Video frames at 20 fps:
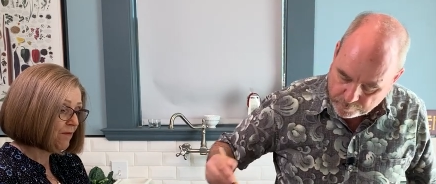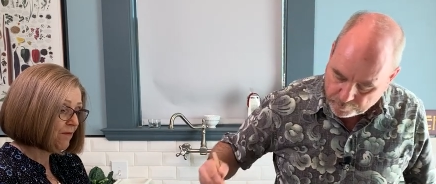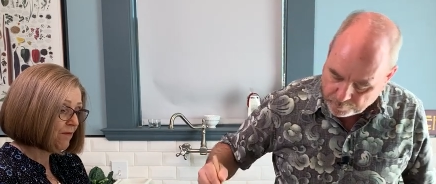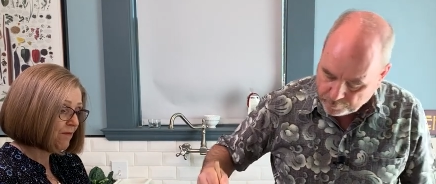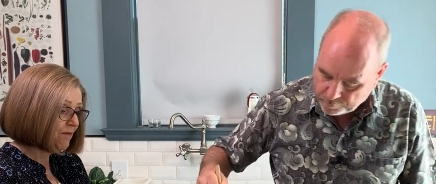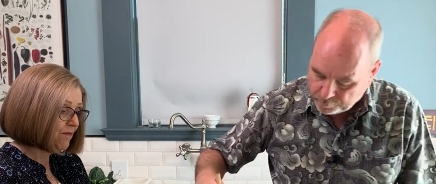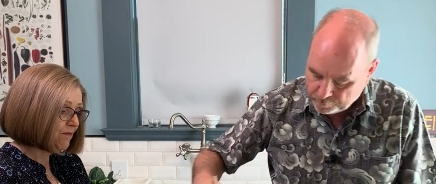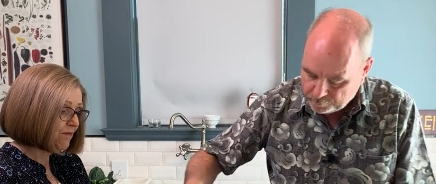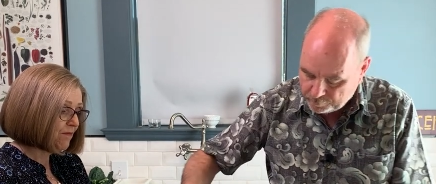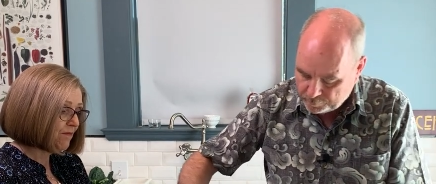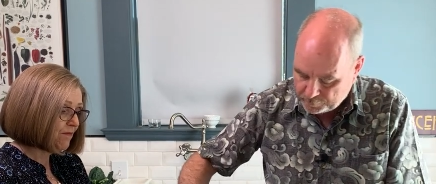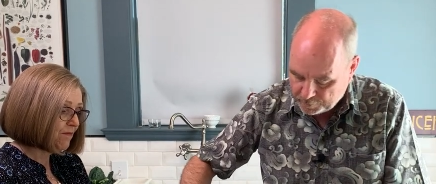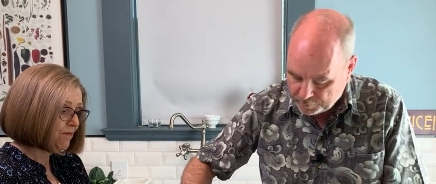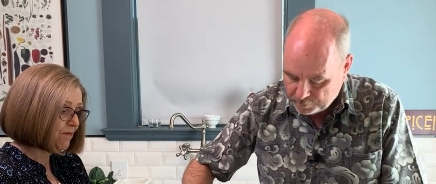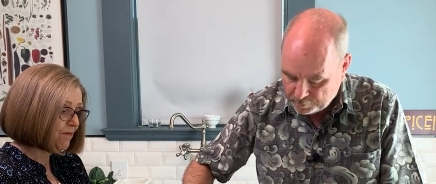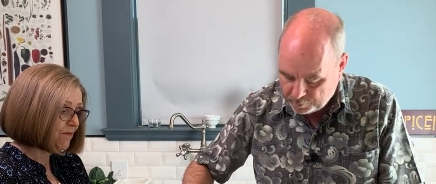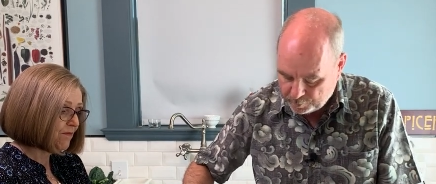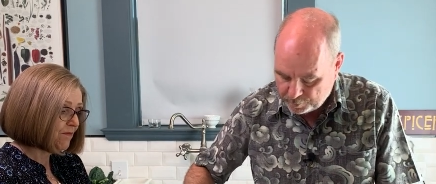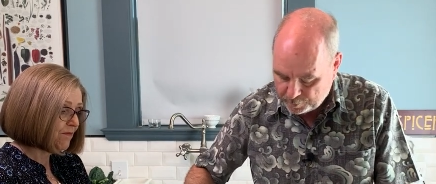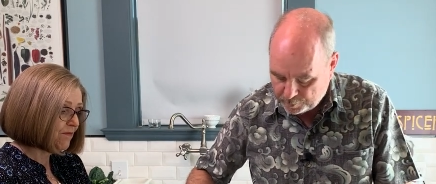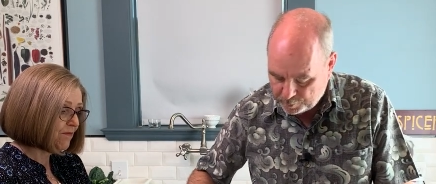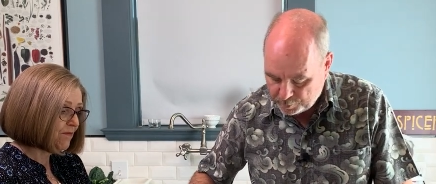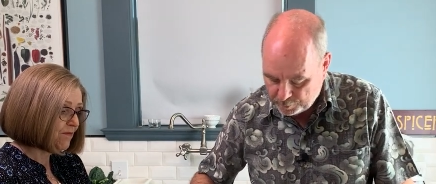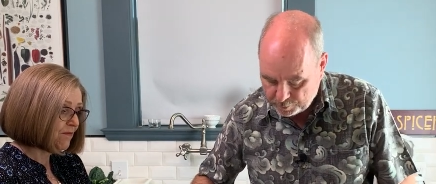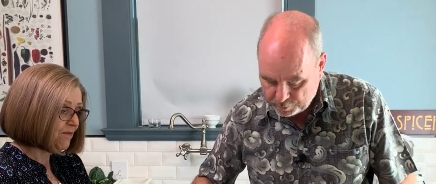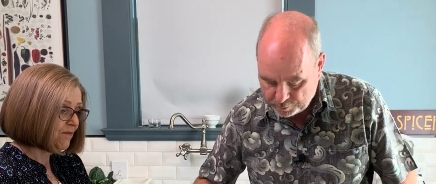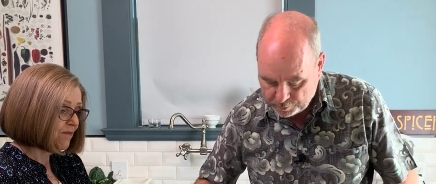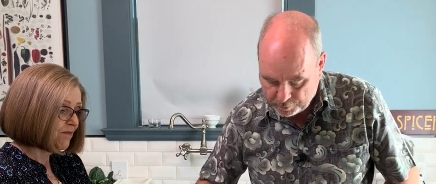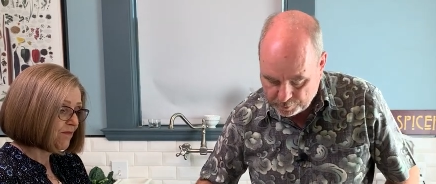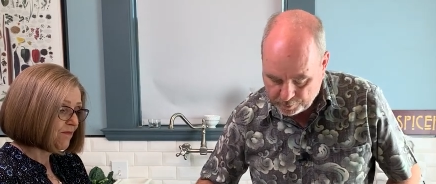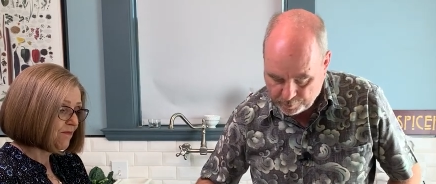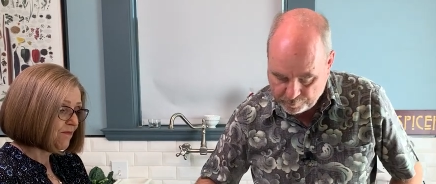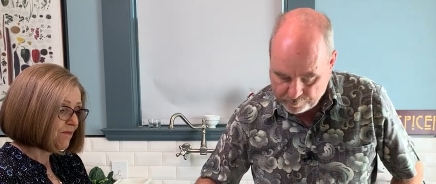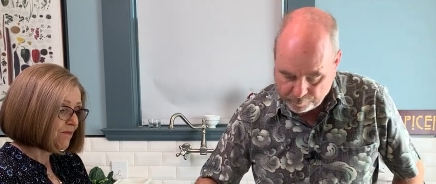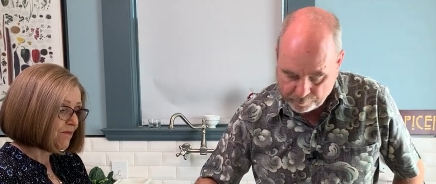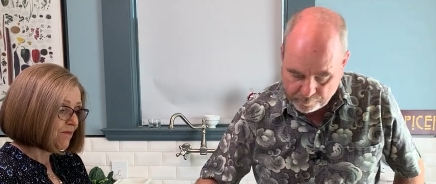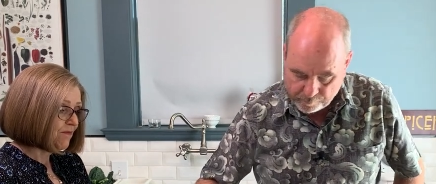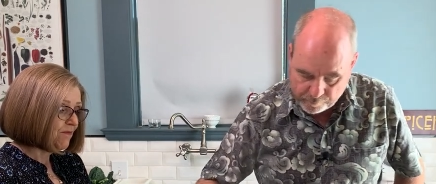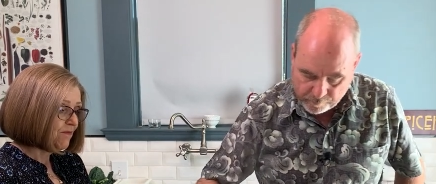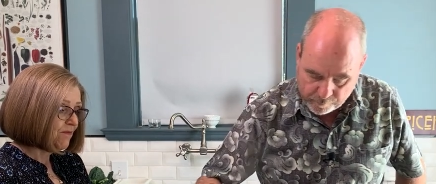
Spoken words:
Nothing is said.